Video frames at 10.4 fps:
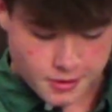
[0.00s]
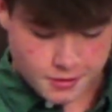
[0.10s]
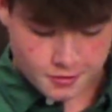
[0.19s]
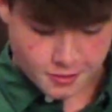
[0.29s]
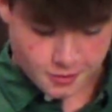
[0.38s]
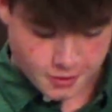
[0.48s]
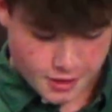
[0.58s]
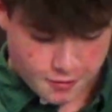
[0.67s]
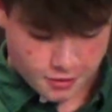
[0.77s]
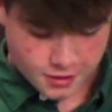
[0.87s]
For
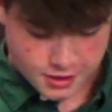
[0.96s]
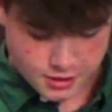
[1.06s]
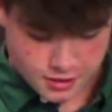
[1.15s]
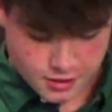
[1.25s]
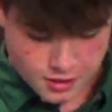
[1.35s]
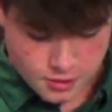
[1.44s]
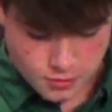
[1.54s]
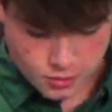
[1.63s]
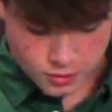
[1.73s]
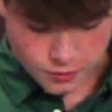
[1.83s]
whatever is
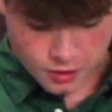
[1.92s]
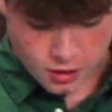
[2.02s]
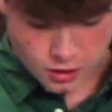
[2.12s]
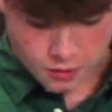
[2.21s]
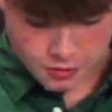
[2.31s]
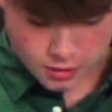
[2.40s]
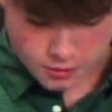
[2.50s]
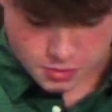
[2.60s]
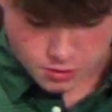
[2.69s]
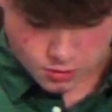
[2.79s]
born of God
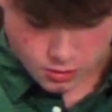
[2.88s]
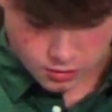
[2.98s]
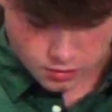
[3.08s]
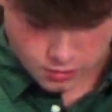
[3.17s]
overcomes the world.